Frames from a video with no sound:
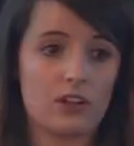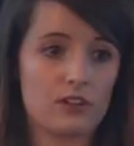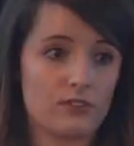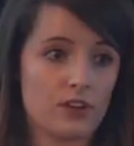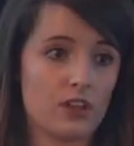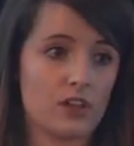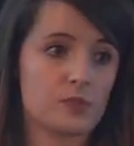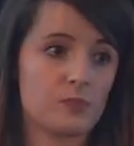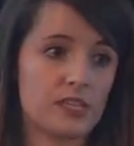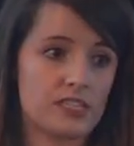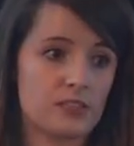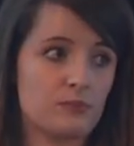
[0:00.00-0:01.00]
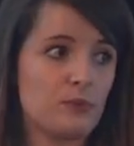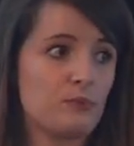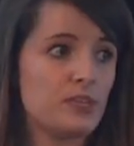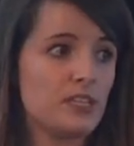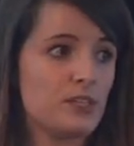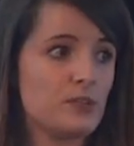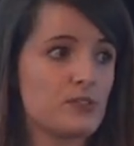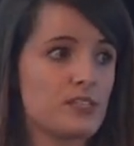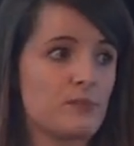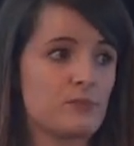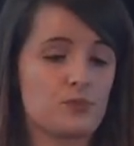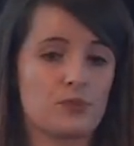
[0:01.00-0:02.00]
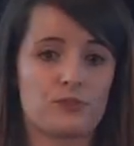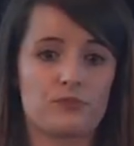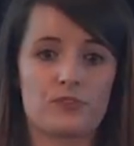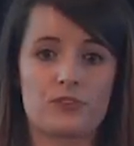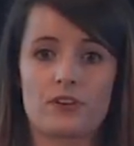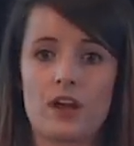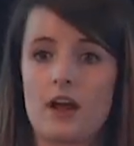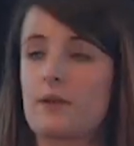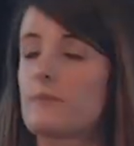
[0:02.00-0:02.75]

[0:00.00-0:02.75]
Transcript: all of our Luxe brands, and we really use them to infer